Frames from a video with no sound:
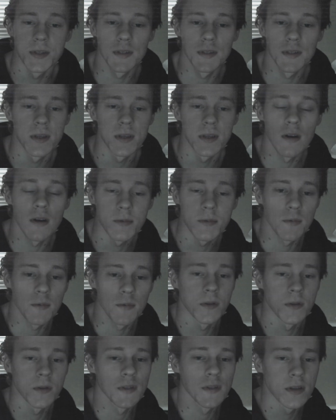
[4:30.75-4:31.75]
protein,
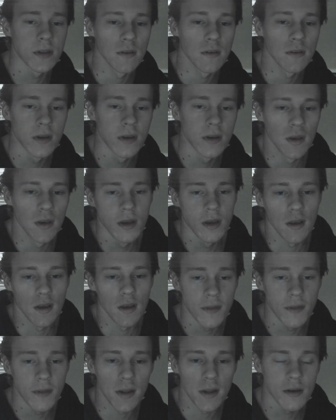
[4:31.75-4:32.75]
and that
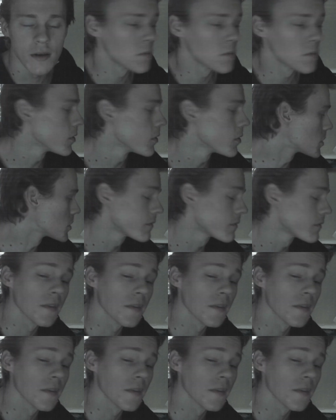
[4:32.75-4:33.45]
works for the day.